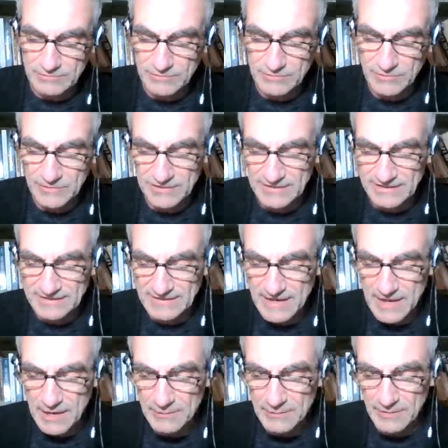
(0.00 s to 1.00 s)
looking at
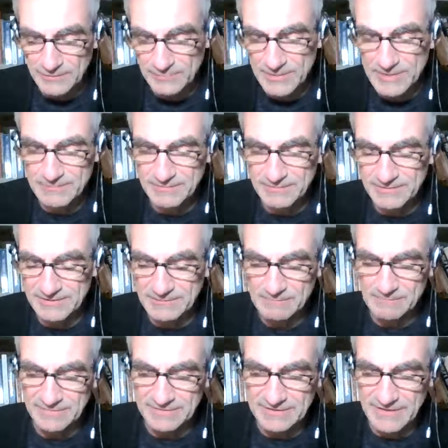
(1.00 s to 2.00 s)
how other people
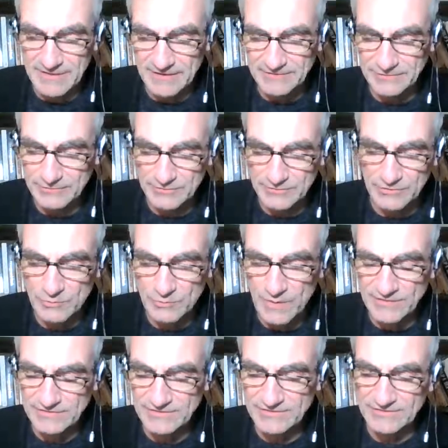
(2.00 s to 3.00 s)
got certain
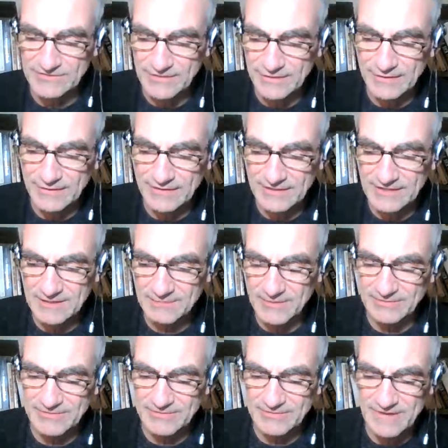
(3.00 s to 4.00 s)
questions and thinking
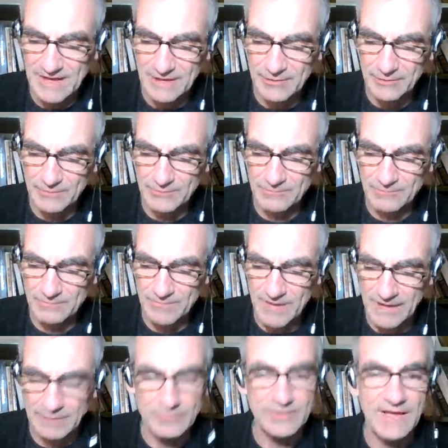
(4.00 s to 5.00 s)
about how
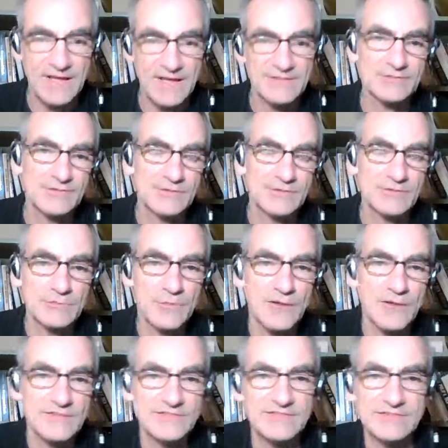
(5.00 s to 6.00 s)
I would answer those
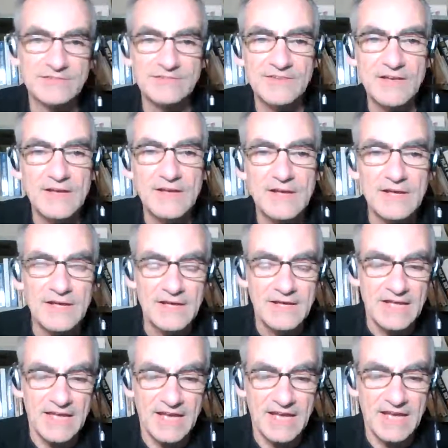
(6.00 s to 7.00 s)
questions.
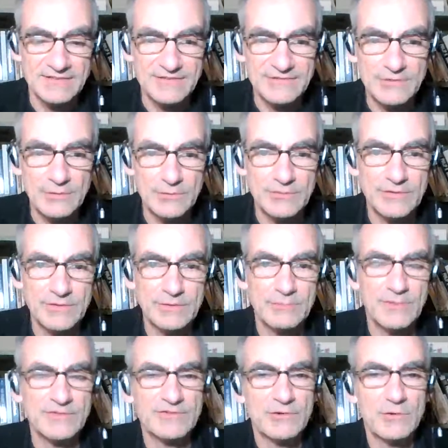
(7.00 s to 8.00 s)
And so there
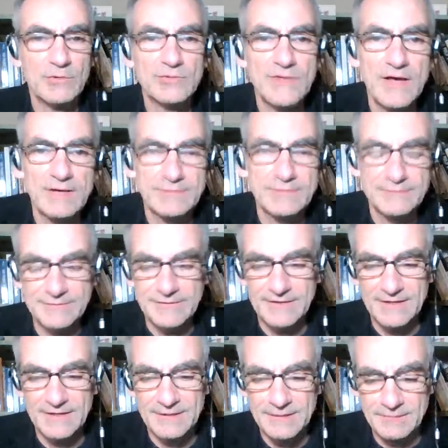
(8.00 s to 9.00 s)
was a whole lot of,
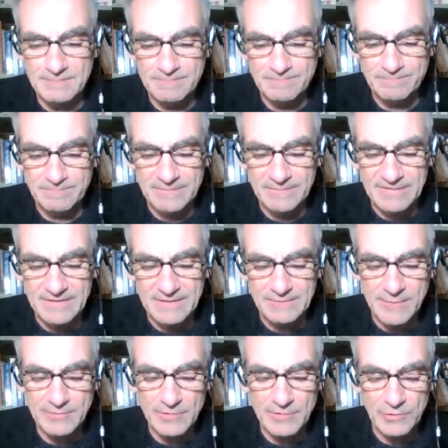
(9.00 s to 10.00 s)
um,
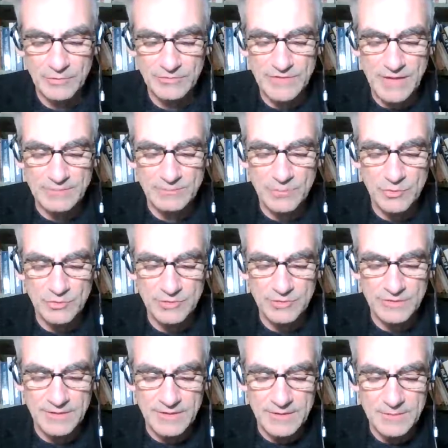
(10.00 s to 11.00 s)
maybe a whole lot
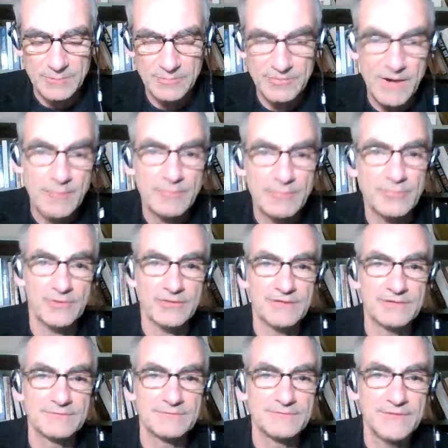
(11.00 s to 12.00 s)
more prep work
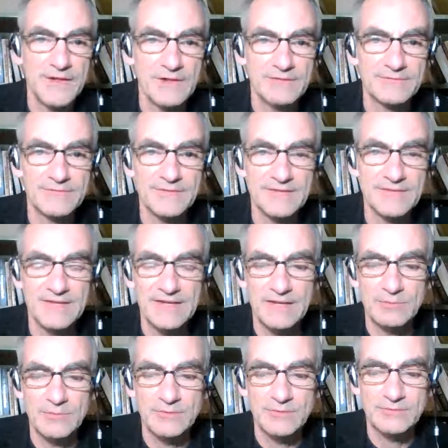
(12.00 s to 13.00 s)
involved than I
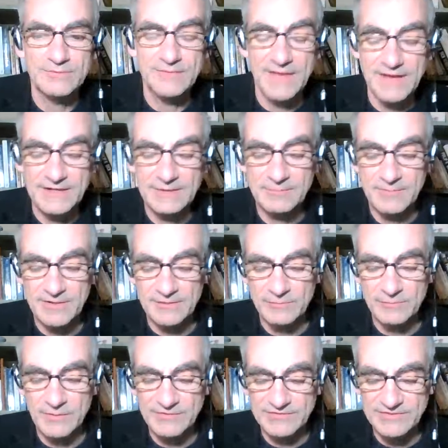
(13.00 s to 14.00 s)
would have liked, but it
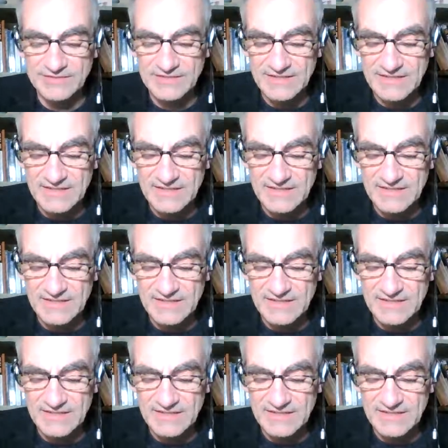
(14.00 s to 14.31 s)
wasn't